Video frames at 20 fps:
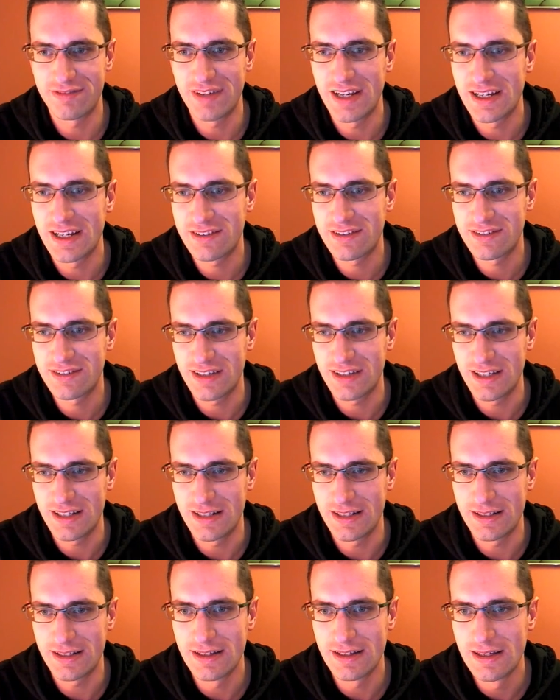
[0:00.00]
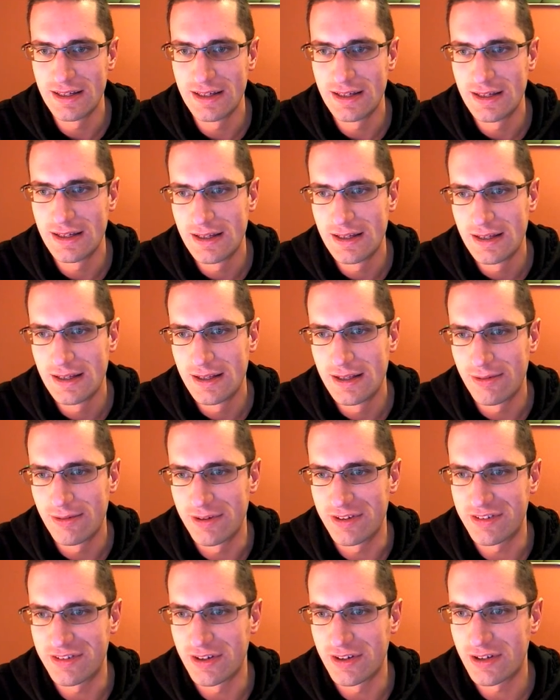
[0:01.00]
effects on
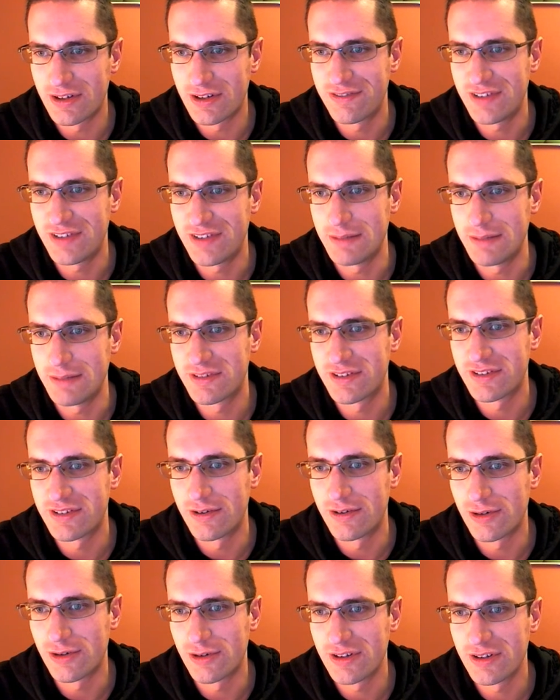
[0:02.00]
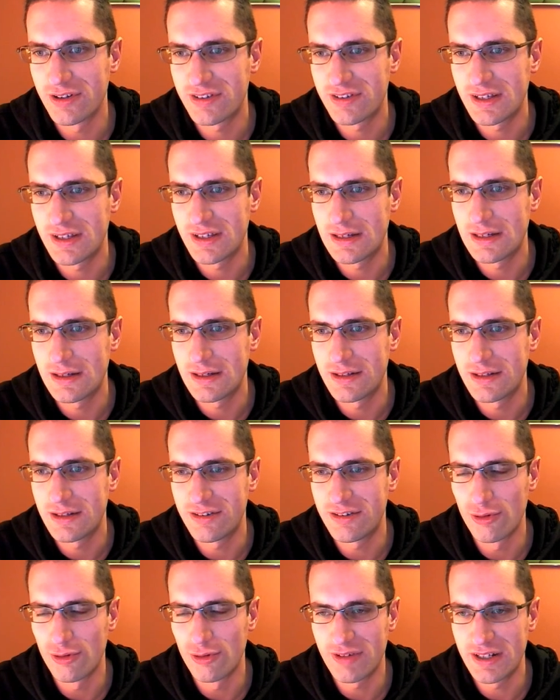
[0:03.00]
the darker themes. So I've got
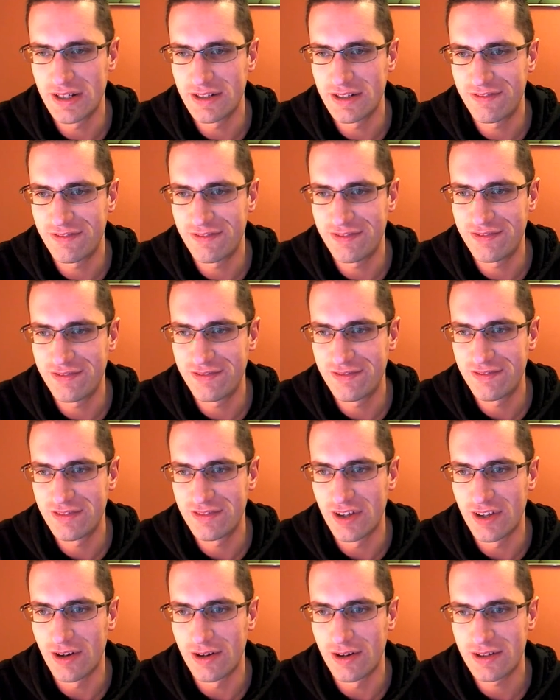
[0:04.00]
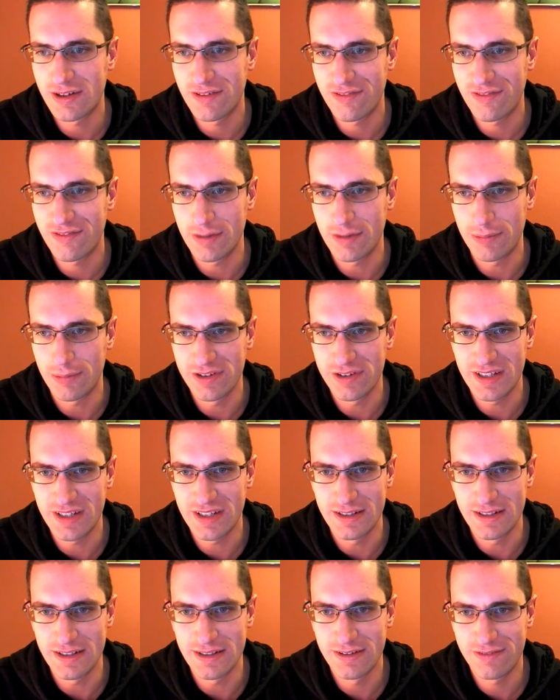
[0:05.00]
the DeLorean Dark
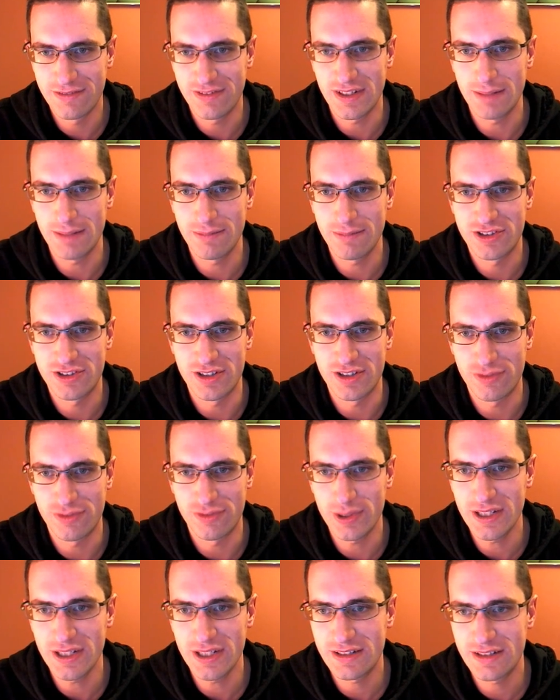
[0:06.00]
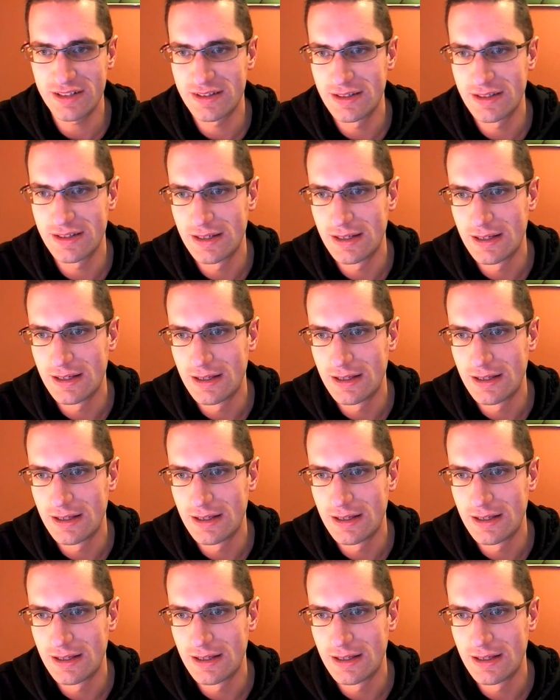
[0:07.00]
3.10 theme, which I've tweaked.